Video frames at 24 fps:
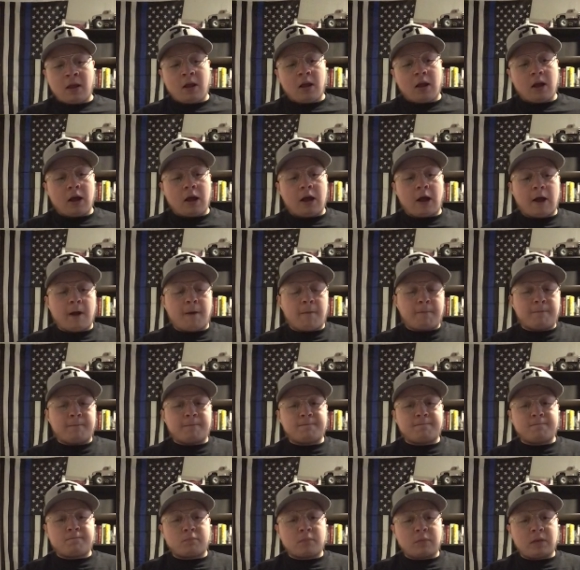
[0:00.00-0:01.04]

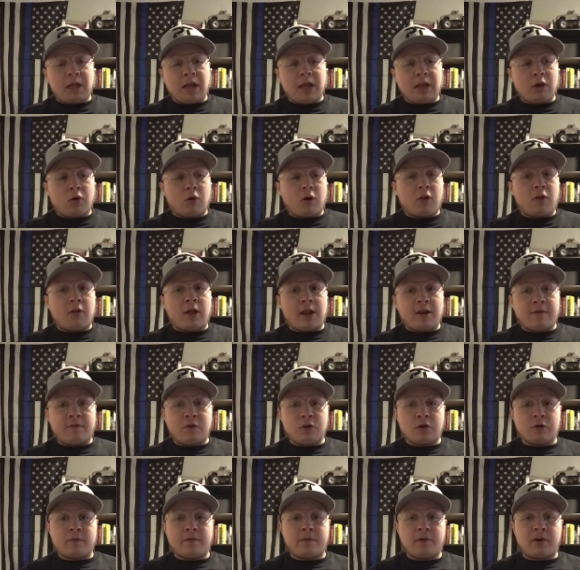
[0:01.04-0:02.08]
I know a lot of
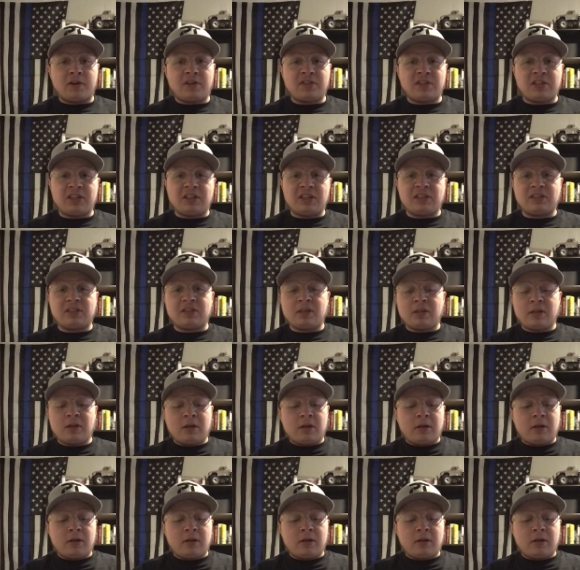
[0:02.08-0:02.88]
universities